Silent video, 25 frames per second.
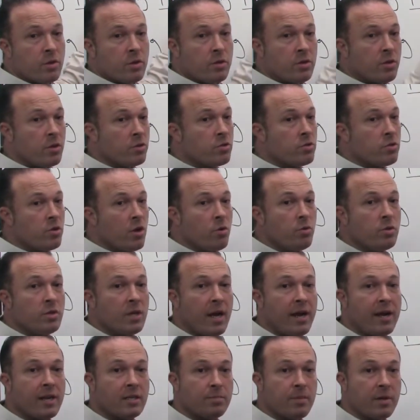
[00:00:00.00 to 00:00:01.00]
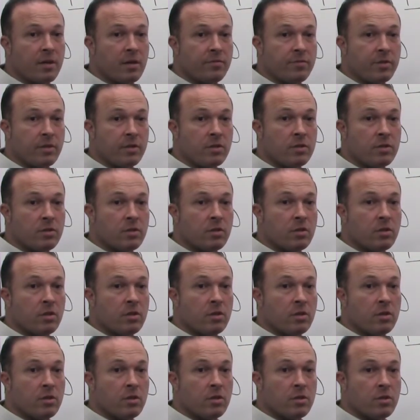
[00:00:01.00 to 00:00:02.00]
There's no tax benefits
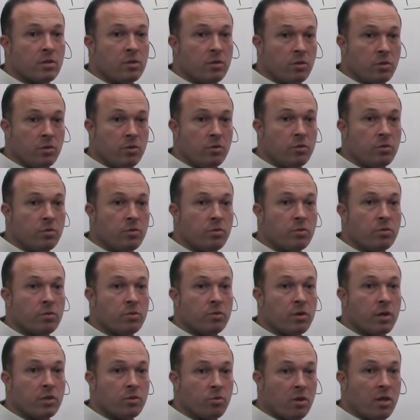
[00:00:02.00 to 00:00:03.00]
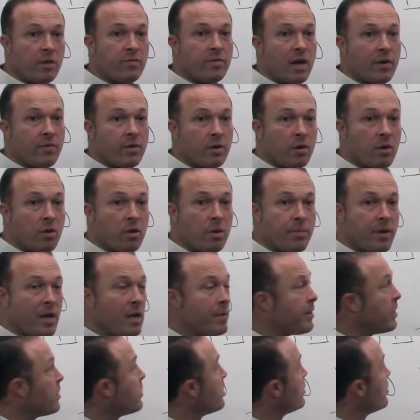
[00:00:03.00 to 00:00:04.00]
to a $2,500
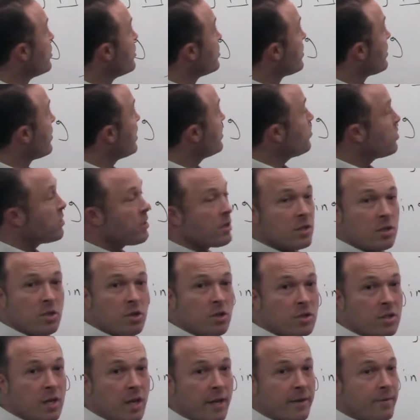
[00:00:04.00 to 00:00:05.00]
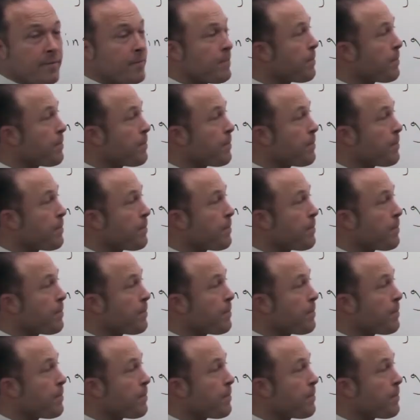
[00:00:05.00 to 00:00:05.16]
payment. Here's what this looks like.